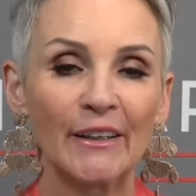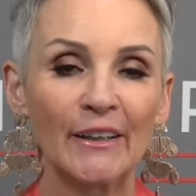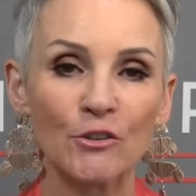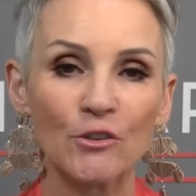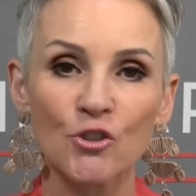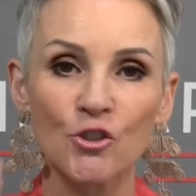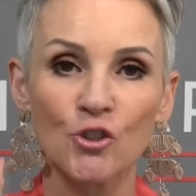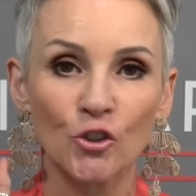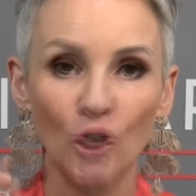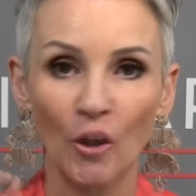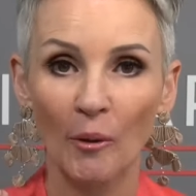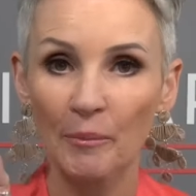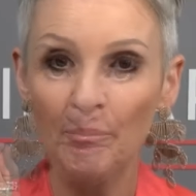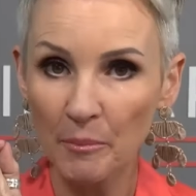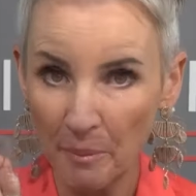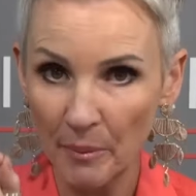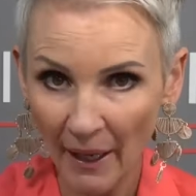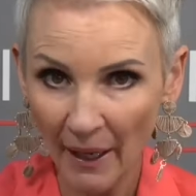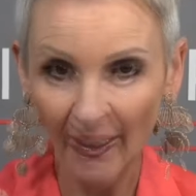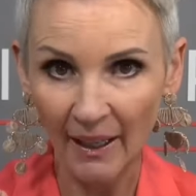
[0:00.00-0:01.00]
You should not be
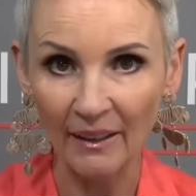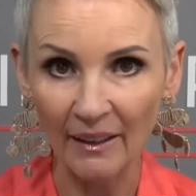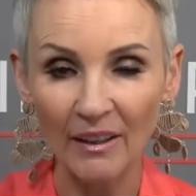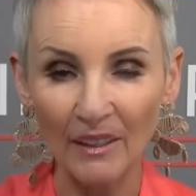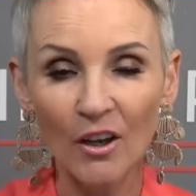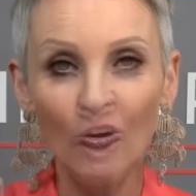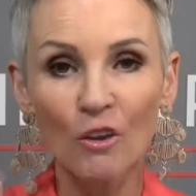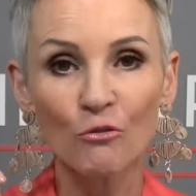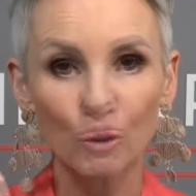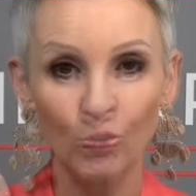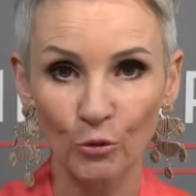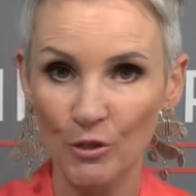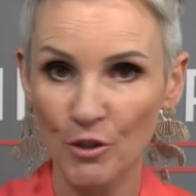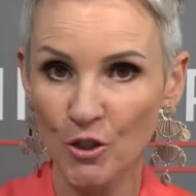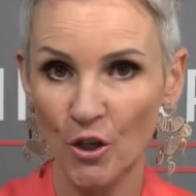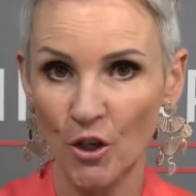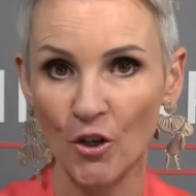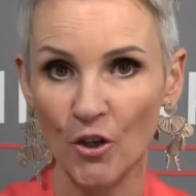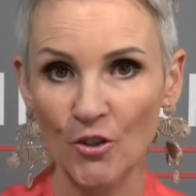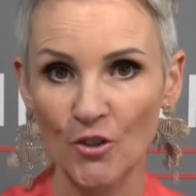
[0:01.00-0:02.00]
paying for
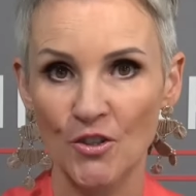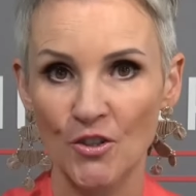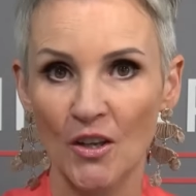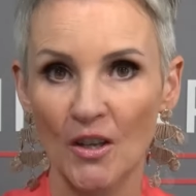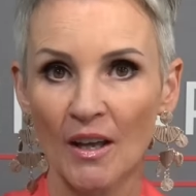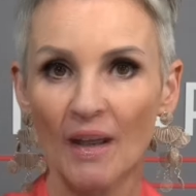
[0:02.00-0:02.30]
returns.